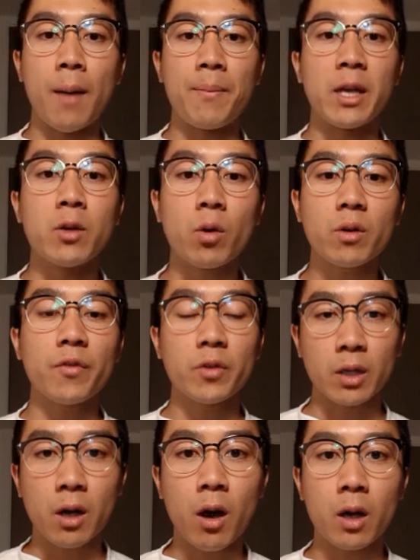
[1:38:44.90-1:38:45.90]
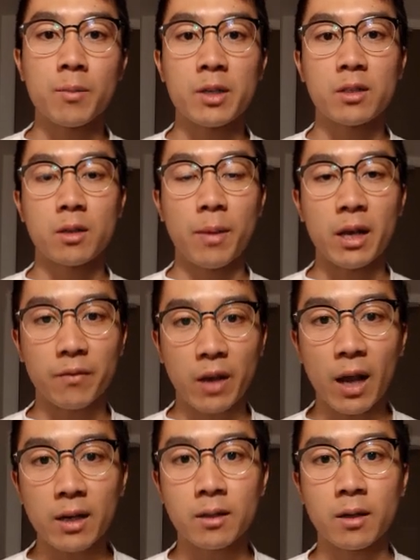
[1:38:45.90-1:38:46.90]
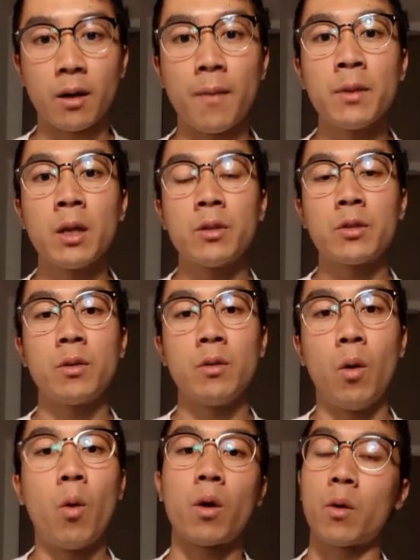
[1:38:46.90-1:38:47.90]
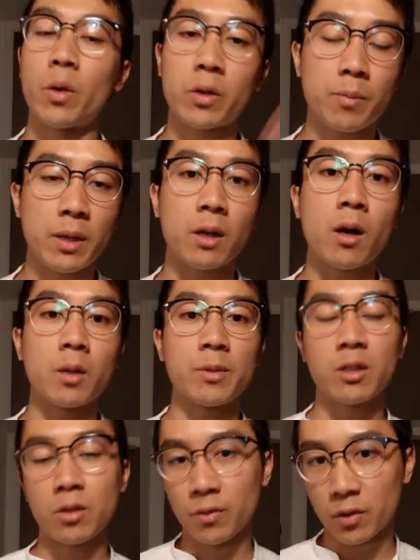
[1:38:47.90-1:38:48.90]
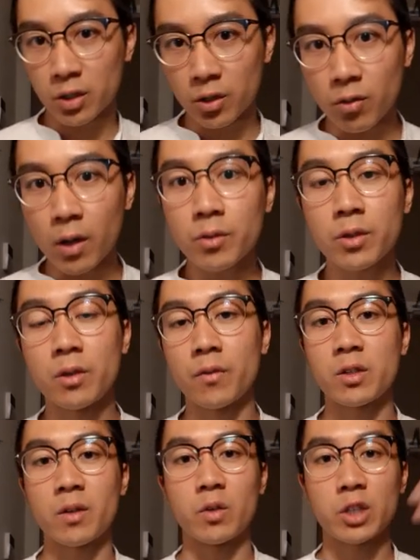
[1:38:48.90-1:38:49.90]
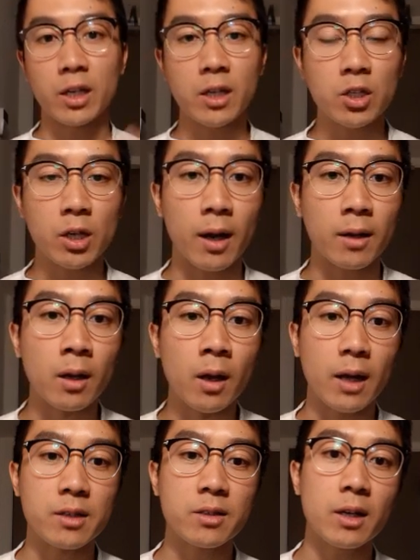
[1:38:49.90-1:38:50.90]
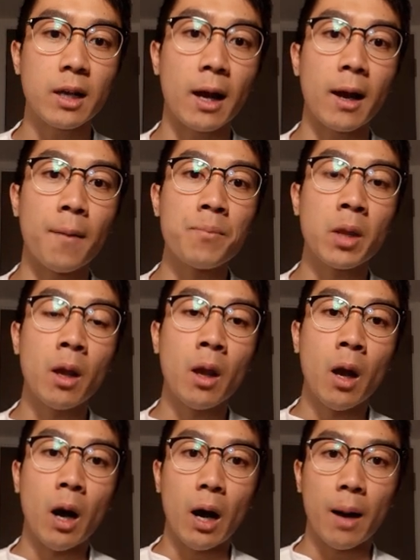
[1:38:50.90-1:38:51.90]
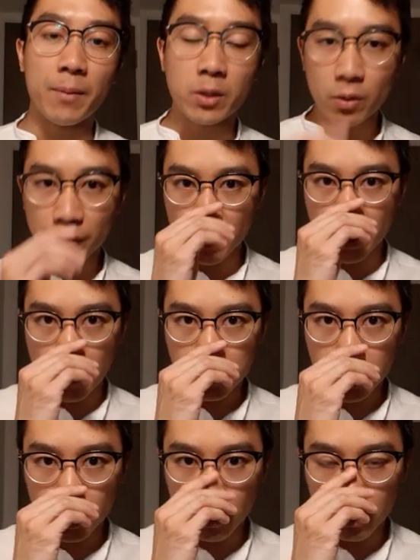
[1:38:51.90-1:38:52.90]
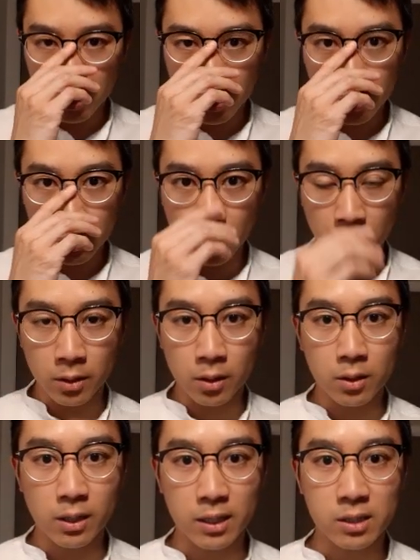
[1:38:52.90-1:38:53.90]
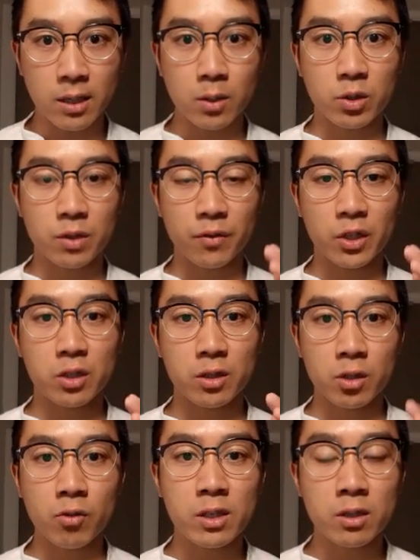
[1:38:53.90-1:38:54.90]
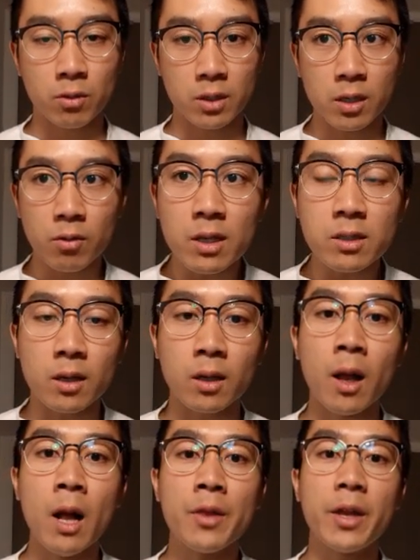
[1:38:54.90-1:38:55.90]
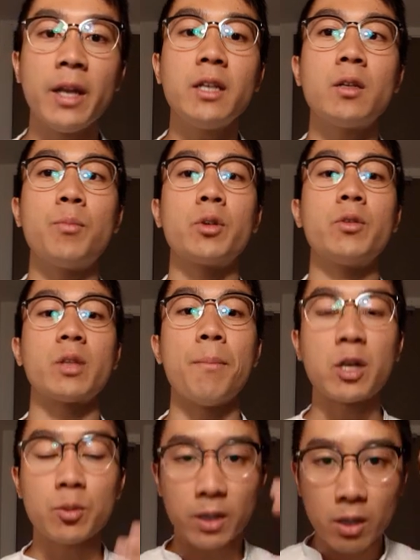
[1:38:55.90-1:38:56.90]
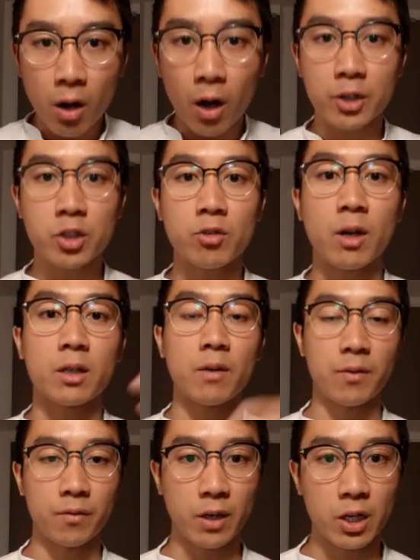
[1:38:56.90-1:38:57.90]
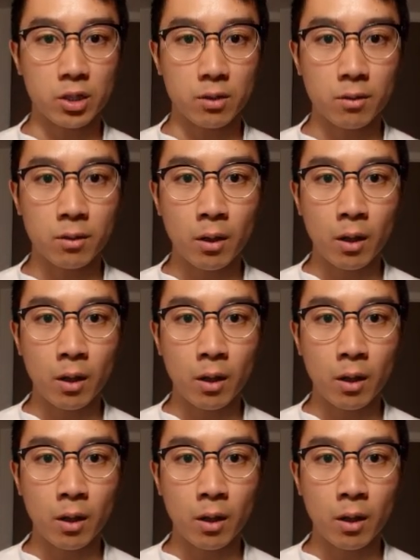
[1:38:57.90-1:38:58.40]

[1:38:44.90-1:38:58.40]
In order for an economist at the Bank of Canada or whether it be economists at the University of Toronto, the university of which I teach at and study at, in order for them to discern the extent at which inflation is increasing or decreasing, they need to produce a measurement construct of inflation.